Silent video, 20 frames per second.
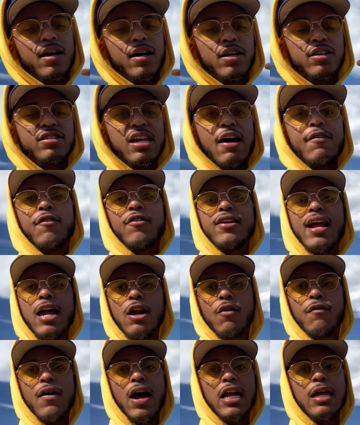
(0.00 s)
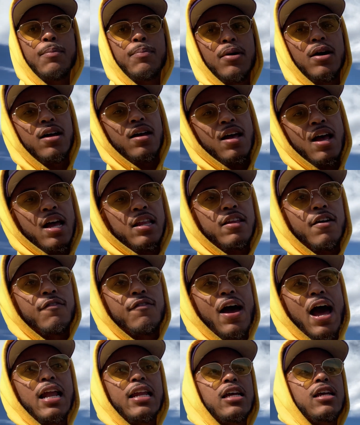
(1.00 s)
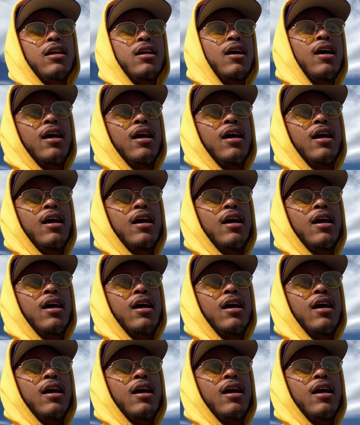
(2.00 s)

San Fernando Valley, but the valley.